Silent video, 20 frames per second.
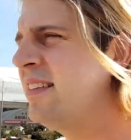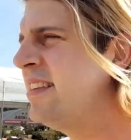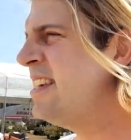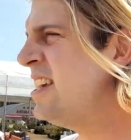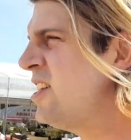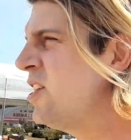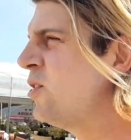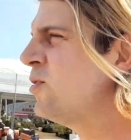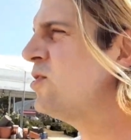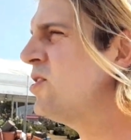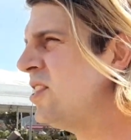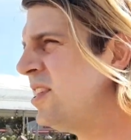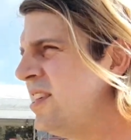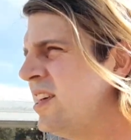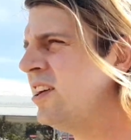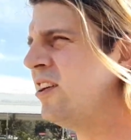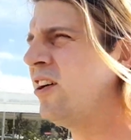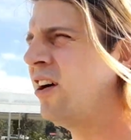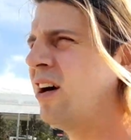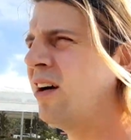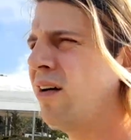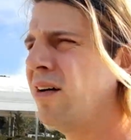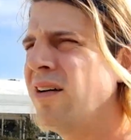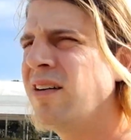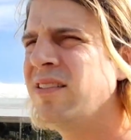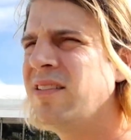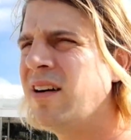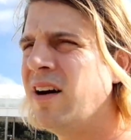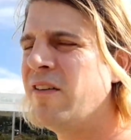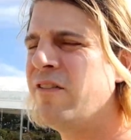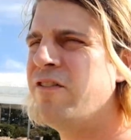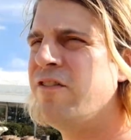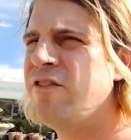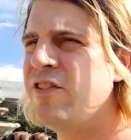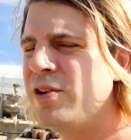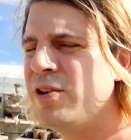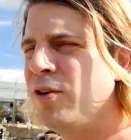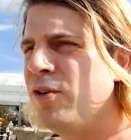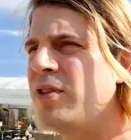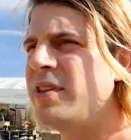Year to year, I
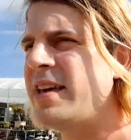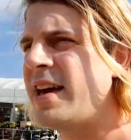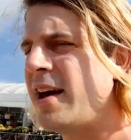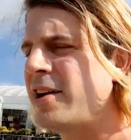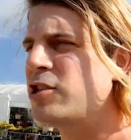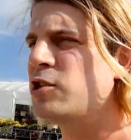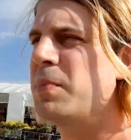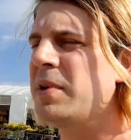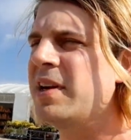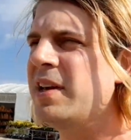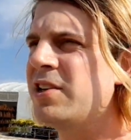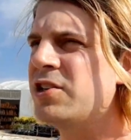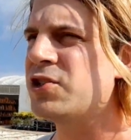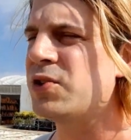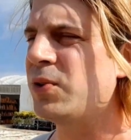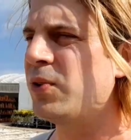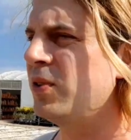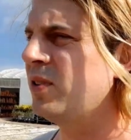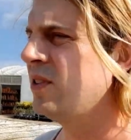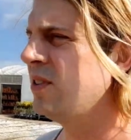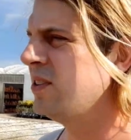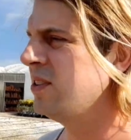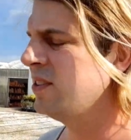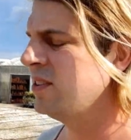feel the exponential.